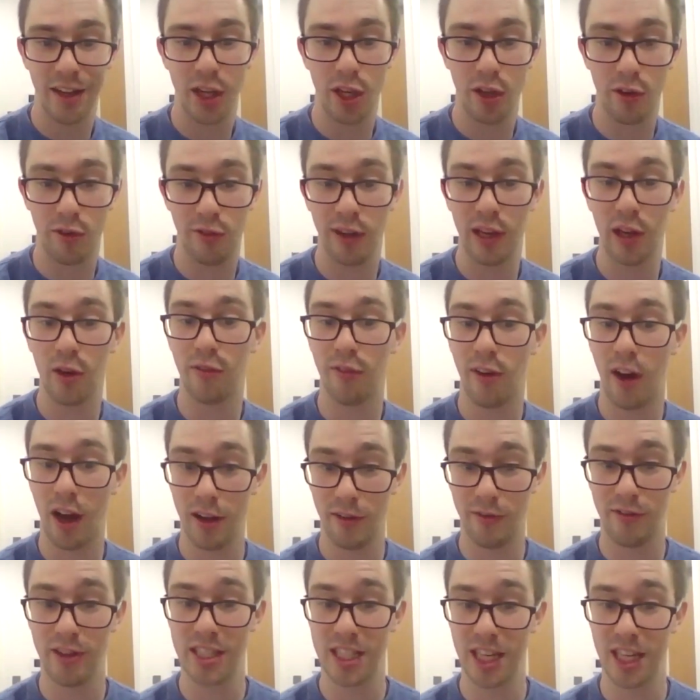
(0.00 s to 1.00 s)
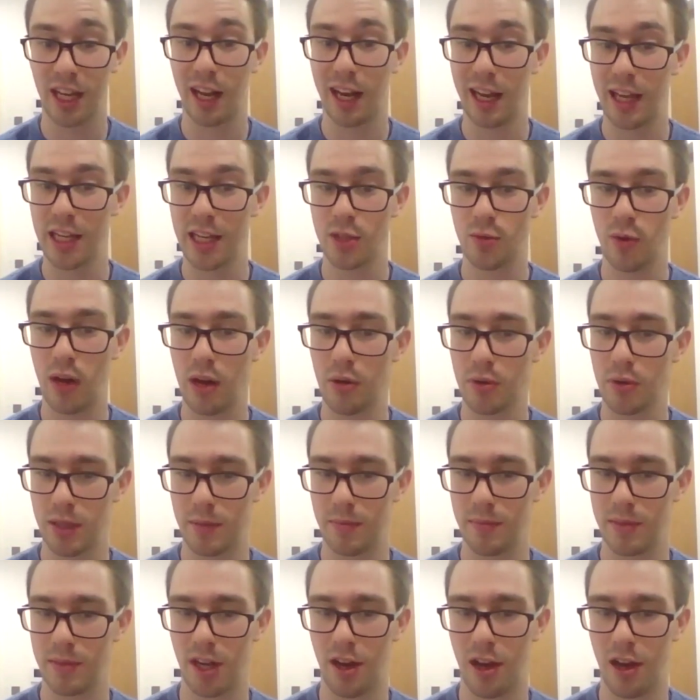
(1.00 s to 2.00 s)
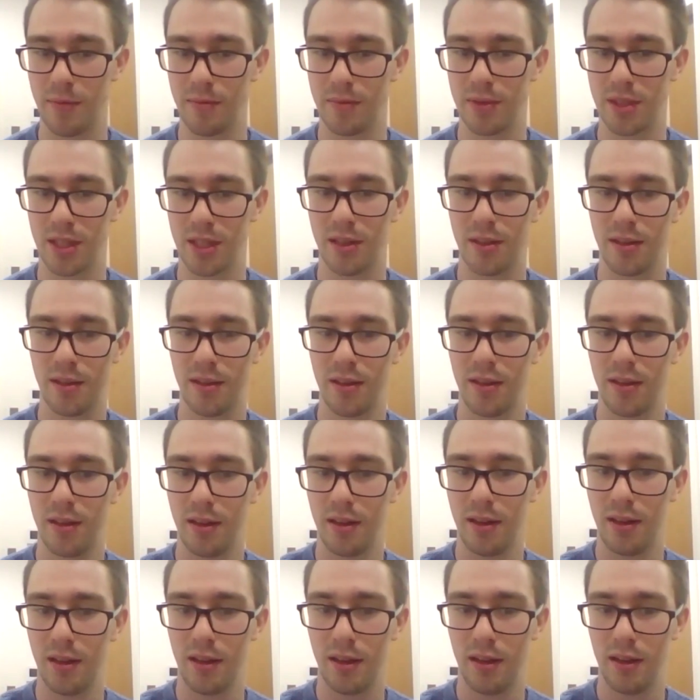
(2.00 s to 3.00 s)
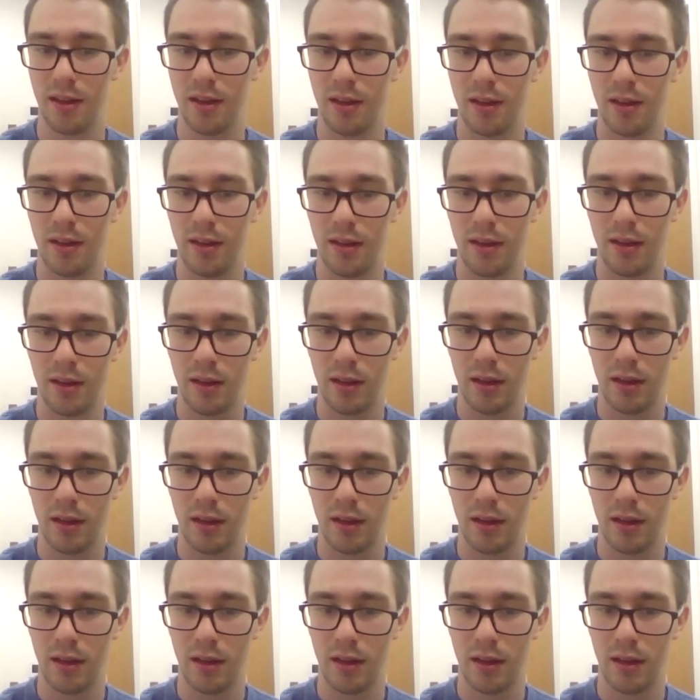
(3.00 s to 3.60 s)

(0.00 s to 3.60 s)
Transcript: you feel fine physically as well sometimes? Of